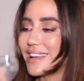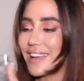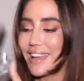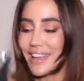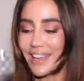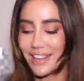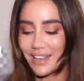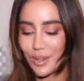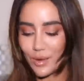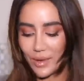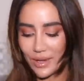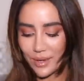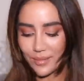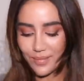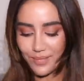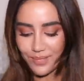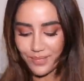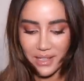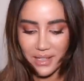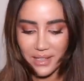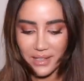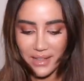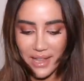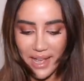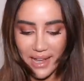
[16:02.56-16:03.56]
Anyway,
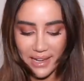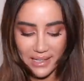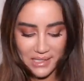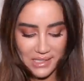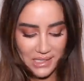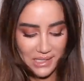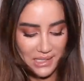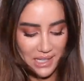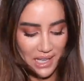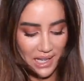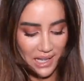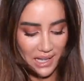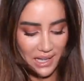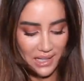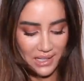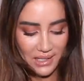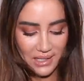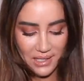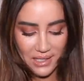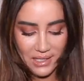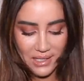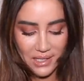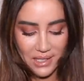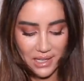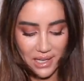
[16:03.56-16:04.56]
next
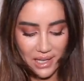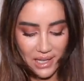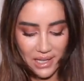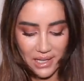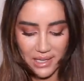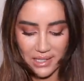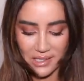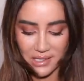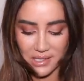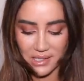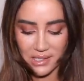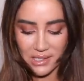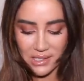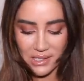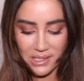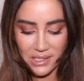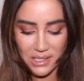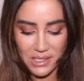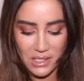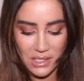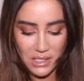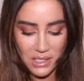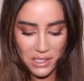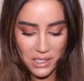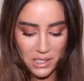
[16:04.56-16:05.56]
thing
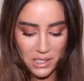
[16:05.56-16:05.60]
is...